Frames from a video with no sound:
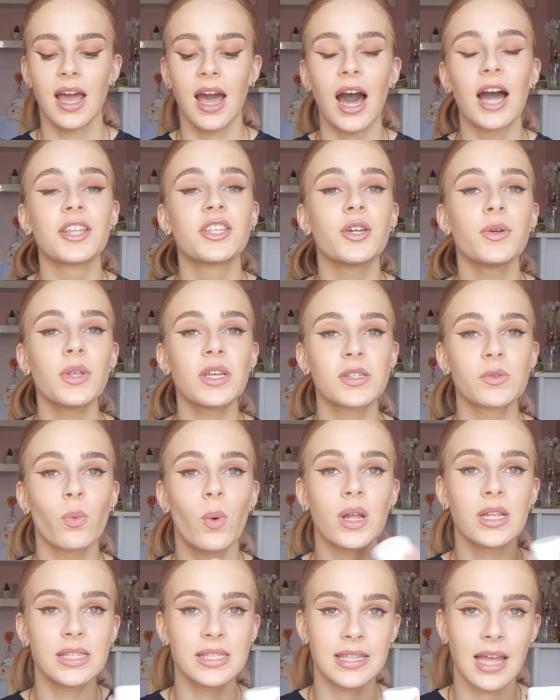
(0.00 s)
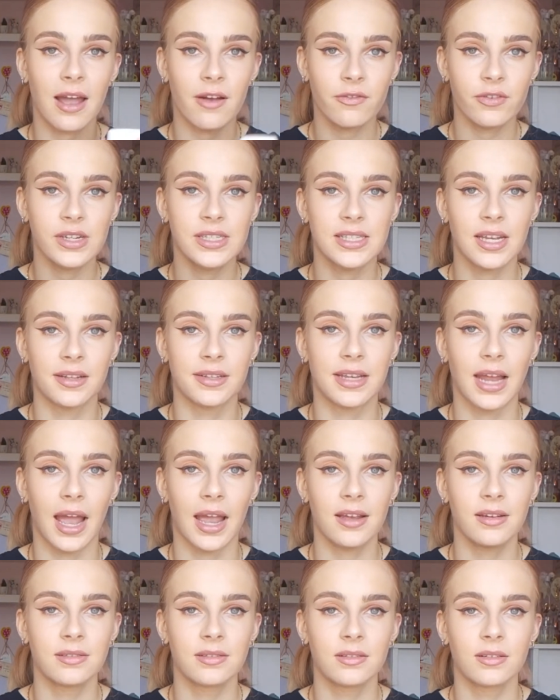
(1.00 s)
I do this once every
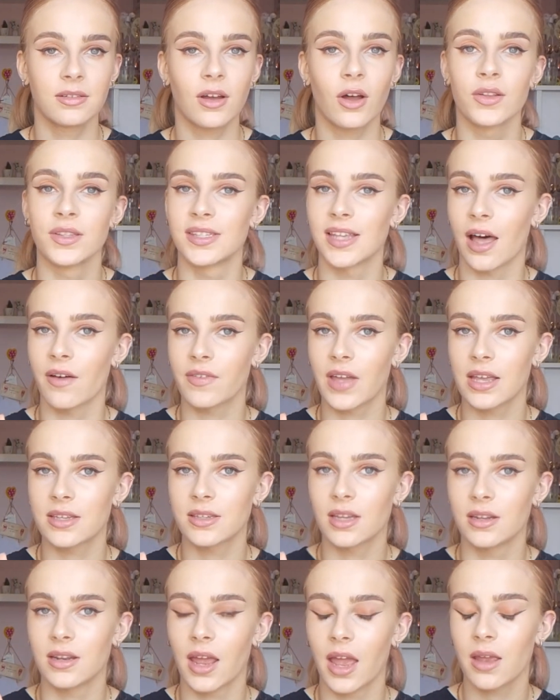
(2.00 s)
Sunday, on Self-Care Sunday.